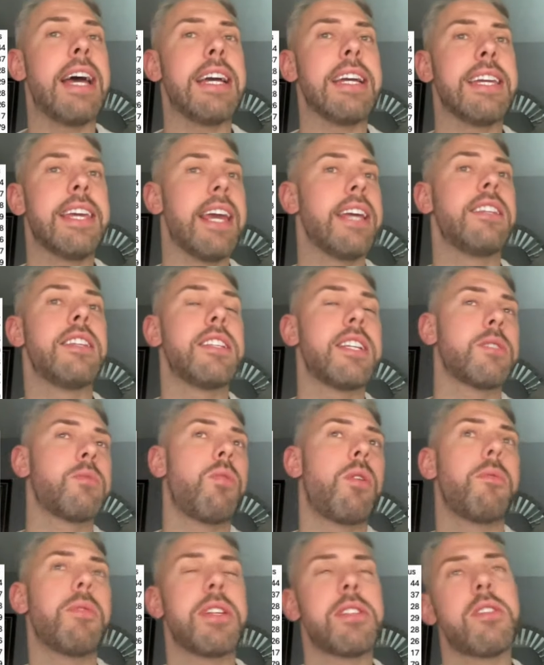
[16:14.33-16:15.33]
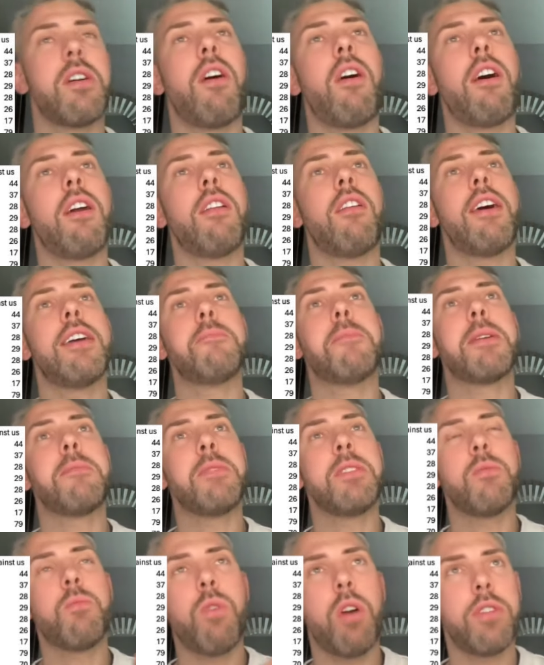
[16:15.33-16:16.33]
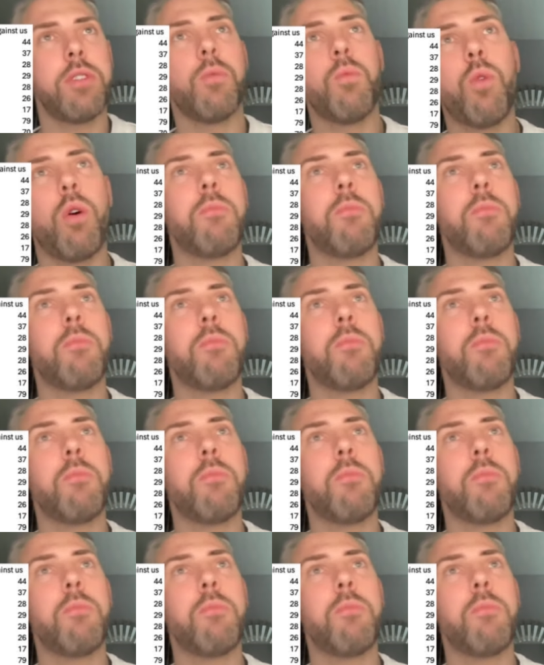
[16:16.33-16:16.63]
again, and that's why I wanted to highlight maybe the work that